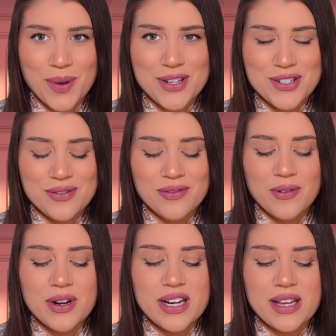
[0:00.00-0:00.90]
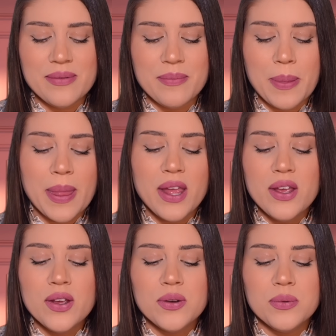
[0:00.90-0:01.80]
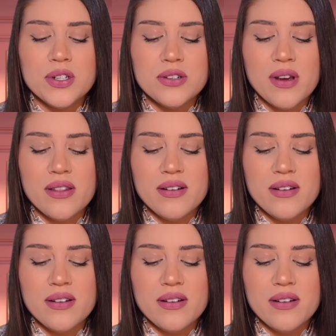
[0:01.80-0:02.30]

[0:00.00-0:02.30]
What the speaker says: 40. Would you rather